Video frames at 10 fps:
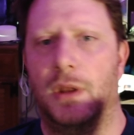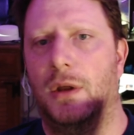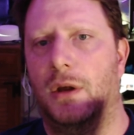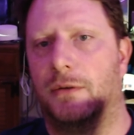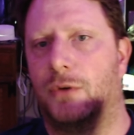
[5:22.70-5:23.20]

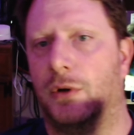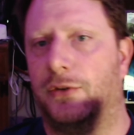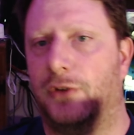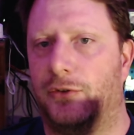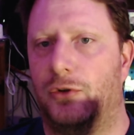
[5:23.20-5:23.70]
Of
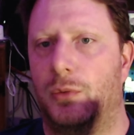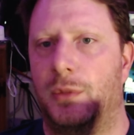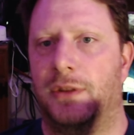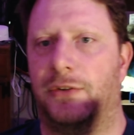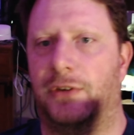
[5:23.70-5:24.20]
course,
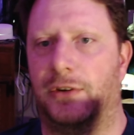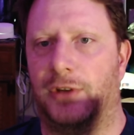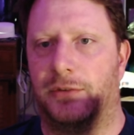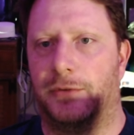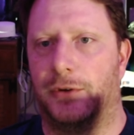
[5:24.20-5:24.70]
assuming the
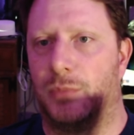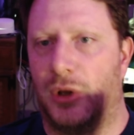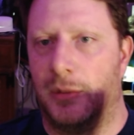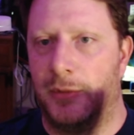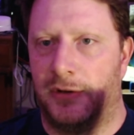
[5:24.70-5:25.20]
successful
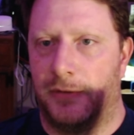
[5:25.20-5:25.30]
deployment